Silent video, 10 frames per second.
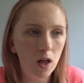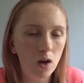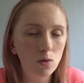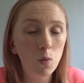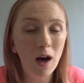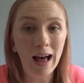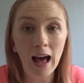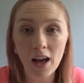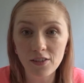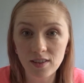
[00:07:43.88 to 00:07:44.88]
What I
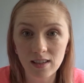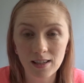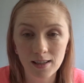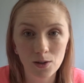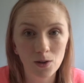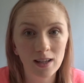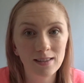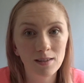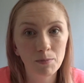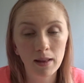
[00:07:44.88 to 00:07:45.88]
have seen though is
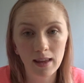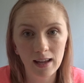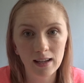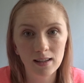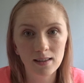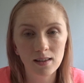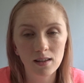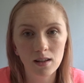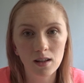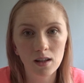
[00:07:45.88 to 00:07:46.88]
in planes,
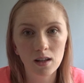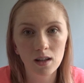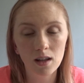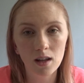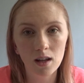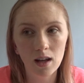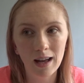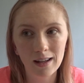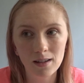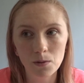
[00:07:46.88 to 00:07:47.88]

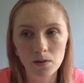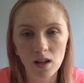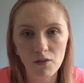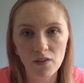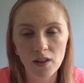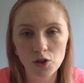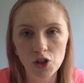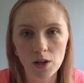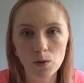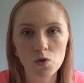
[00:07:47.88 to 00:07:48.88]
adults giving their
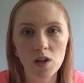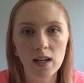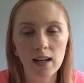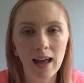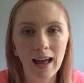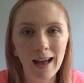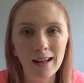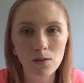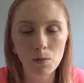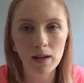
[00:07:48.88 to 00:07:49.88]
children
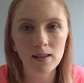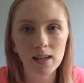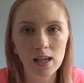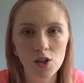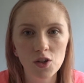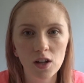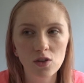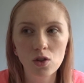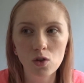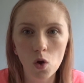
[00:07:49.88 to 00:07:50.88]
adult medication
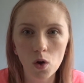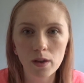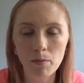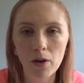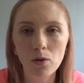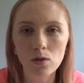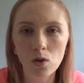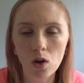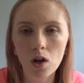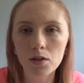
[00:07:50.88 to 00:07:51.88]
to knock them out on
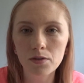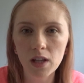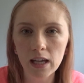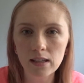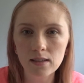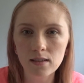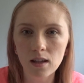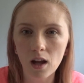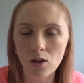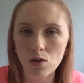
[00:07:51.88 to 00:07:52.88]
long haul flights.
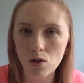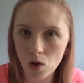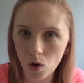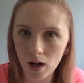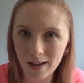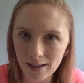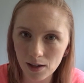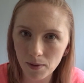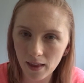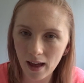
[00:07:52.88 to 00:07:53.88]
I do not
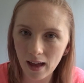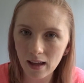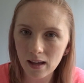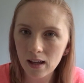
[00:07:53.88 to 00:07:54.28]
agree with that.